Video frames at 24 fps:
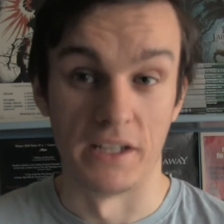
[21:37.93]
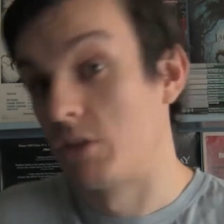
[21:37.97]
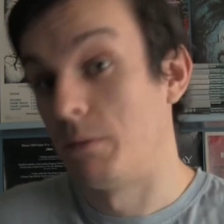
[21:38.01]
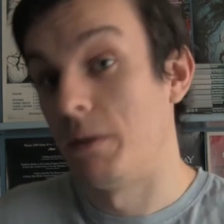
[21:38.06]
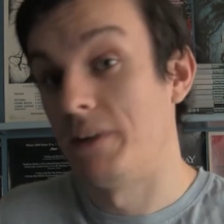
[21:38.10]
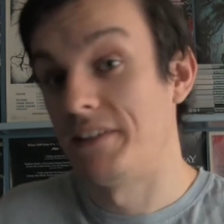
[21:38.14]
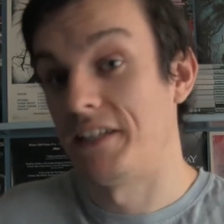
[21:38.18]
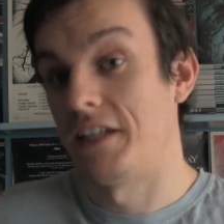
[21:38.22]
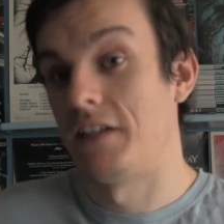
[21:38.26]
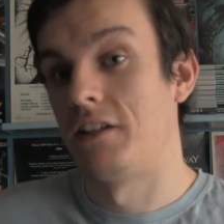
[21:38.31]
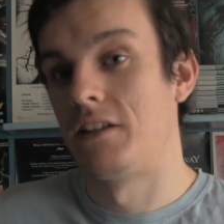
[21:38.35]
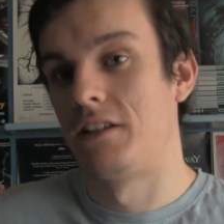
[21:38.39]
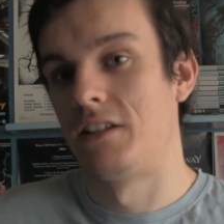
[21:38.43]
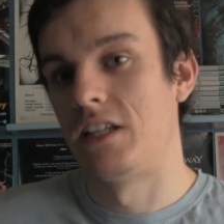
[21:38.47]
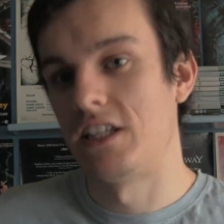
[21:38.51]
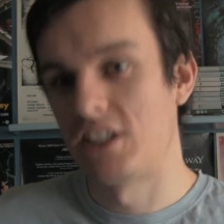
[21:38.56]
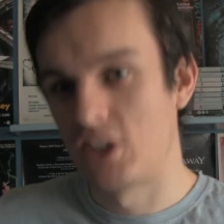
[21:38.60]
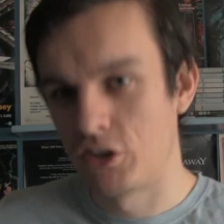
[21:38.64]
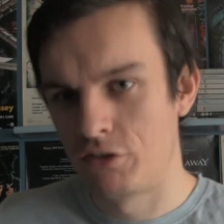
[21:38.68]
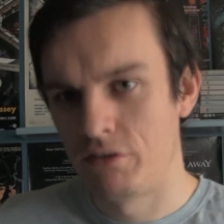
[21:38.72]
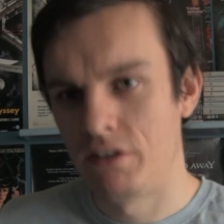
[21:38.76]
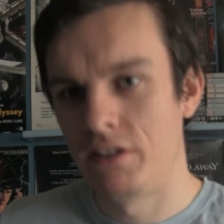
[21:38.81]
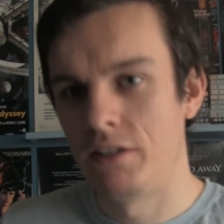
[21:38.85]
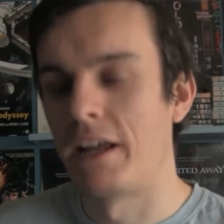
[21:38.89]
So whilst I
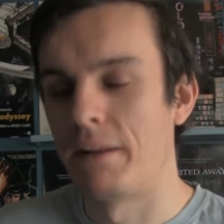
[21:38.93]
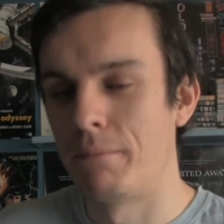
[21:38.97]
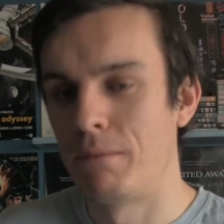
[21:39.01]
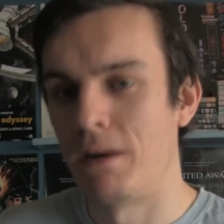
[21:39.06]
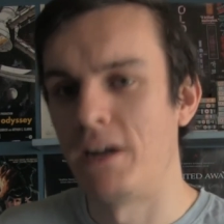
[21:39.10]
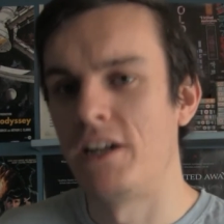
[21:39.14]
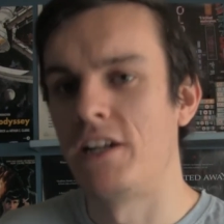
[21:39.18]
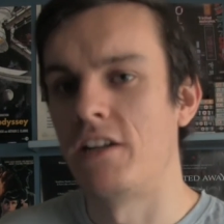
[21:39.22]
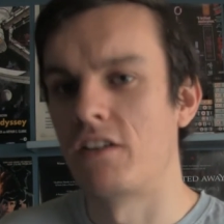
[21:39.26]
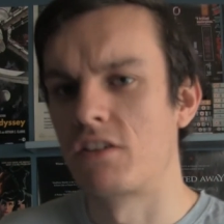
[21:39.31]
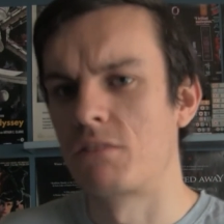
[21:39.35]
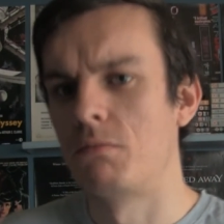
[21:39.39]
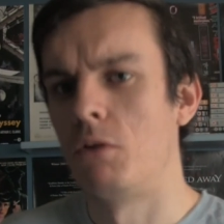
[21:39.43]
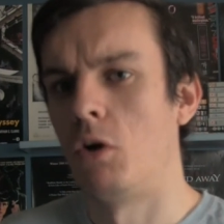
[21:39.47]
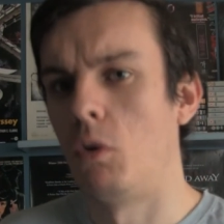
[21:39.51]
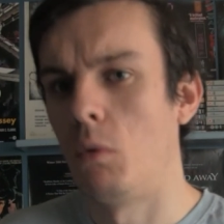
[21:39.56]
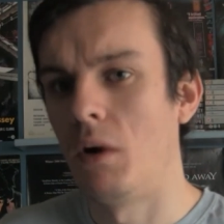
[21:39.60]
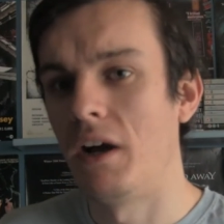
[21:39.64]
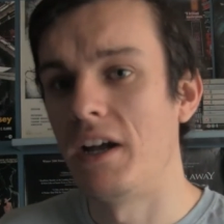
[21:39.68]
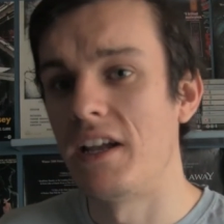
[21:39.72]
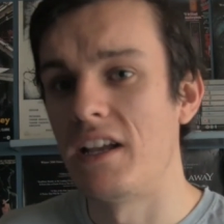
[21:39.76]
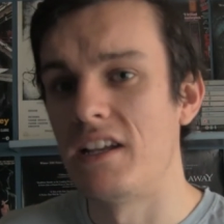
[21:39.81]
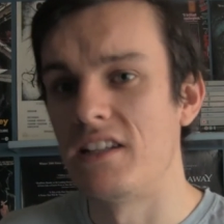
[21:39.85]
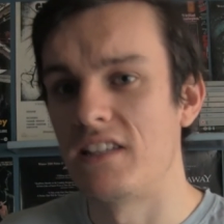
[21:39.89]
disagree in plenty of small
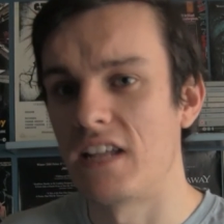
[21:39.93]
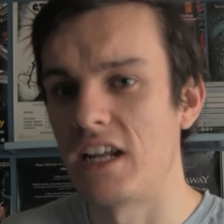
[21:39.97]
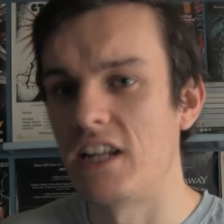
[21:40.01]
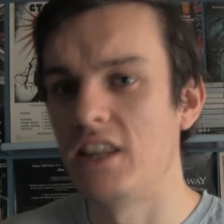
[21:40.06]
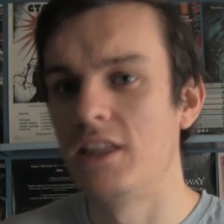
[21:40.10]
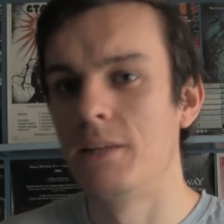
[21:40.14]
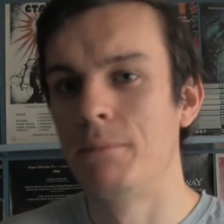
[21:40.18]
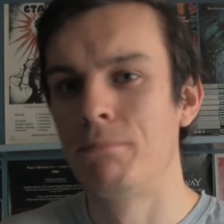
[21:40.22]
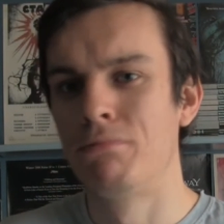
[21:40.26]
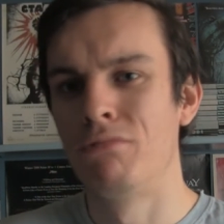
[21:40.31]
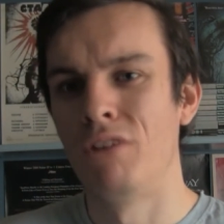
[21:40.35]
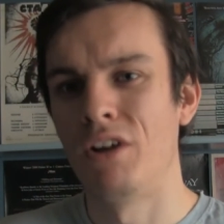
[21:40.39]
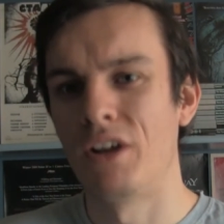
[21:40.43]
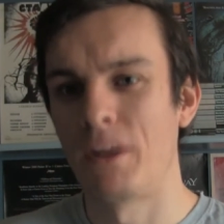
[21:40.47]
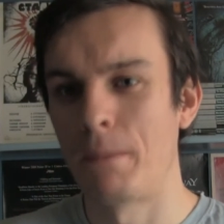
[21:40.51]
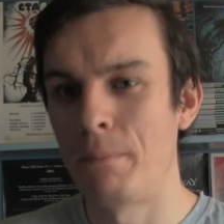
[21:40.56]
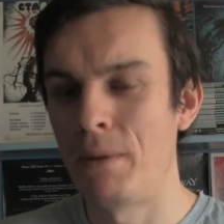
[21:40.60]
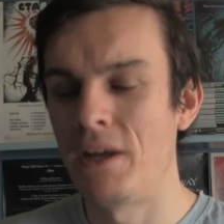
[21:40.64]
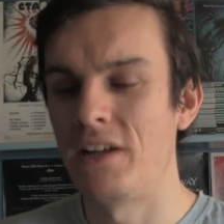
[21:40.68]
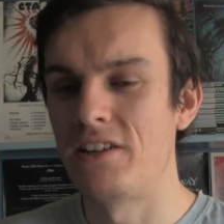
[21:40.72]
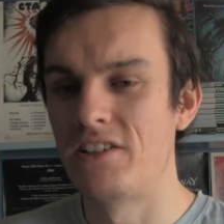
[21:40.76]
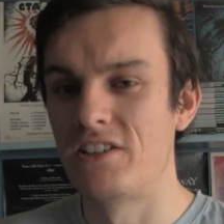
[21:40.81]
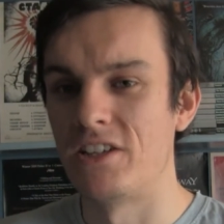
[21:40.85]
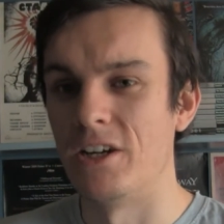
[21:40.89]
ways, in the broader
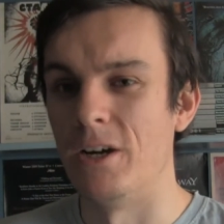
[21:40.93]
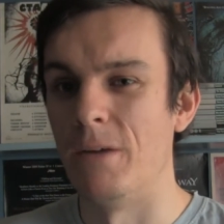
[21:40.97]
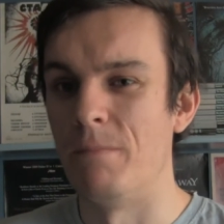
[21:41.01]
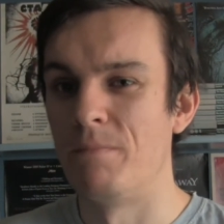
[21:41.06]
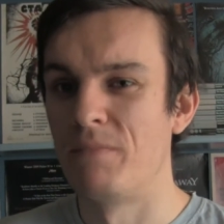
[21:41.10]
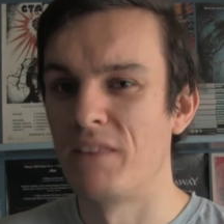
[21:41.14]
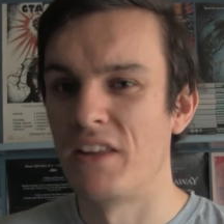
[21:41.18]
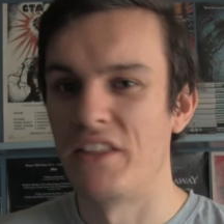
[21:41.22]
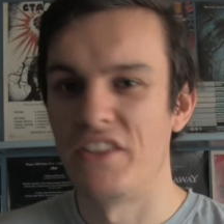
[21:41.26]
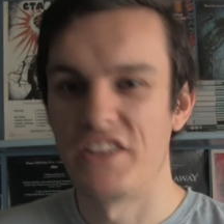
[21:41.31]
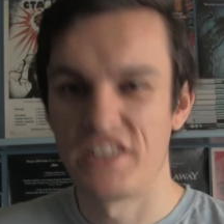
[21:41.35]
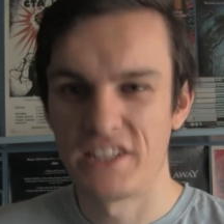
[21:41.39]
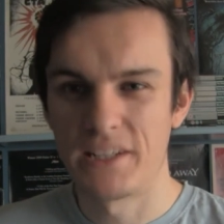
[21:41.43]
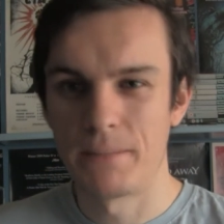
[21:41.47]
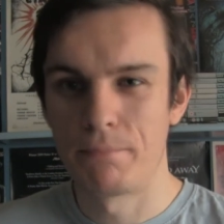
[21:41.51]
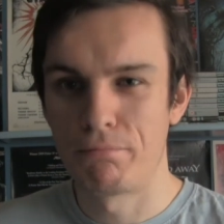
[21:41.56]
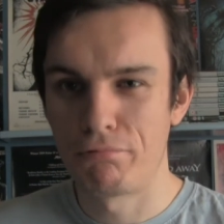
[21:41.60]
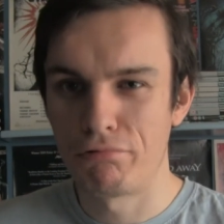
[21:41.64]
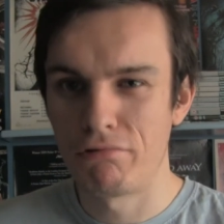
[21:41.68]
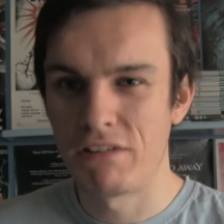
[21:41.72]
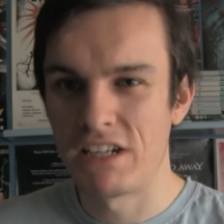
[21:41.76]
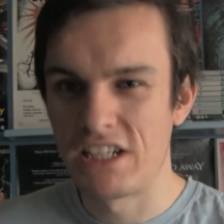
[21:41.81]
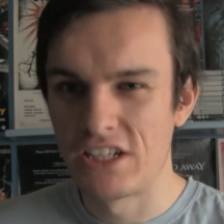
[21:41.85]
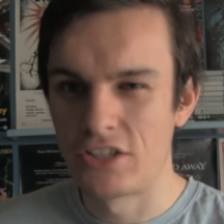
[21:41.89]
picture, this is a
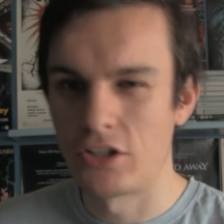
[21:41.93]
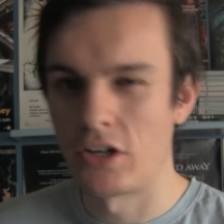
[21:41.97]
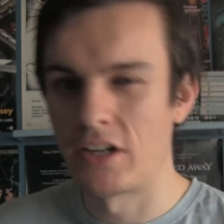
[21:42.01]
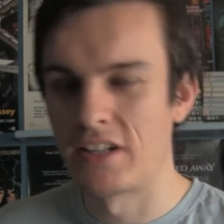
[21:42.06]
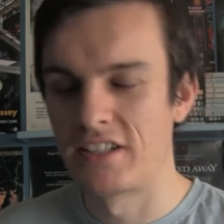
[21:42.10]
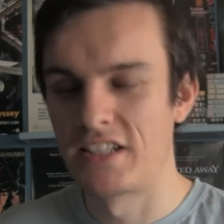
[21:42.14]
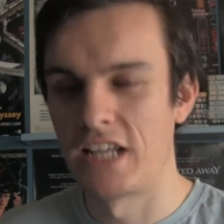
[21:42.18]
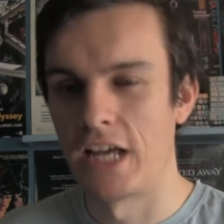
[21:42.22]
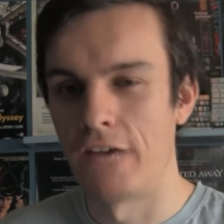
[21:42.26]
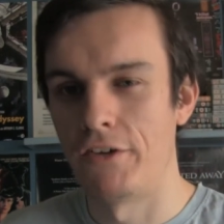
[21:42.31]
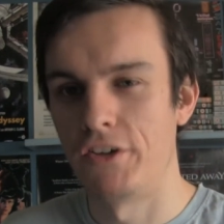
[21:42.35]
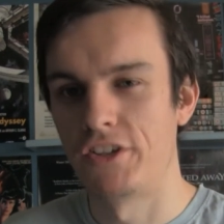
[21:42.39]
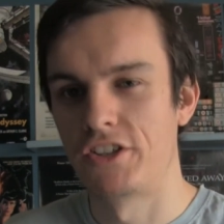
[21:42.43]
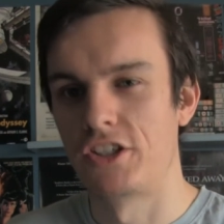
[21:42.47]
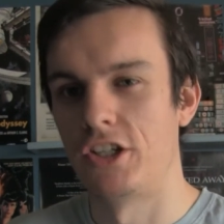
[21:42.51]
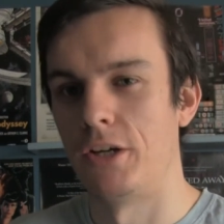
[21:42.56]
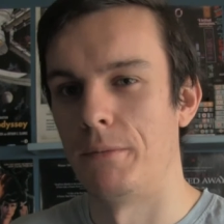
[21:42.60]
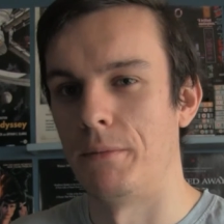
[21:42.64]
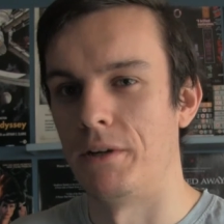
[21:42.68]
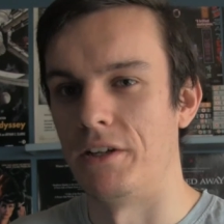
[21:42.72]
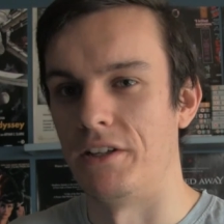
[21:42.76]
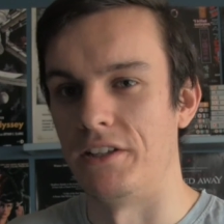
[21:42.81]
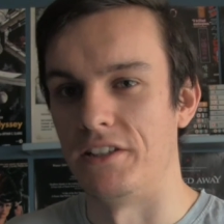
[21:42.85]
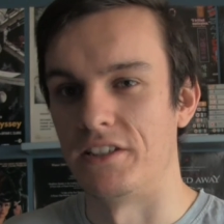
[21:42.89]
pretty solid set of Oscar
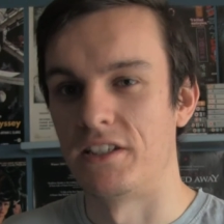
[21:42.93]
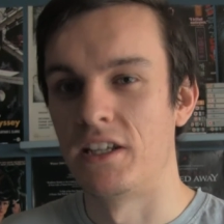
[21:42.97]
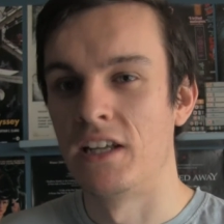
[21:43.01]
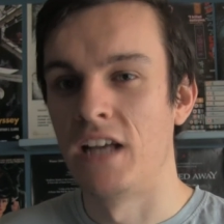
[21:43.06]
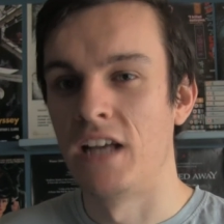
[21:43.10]
nominees,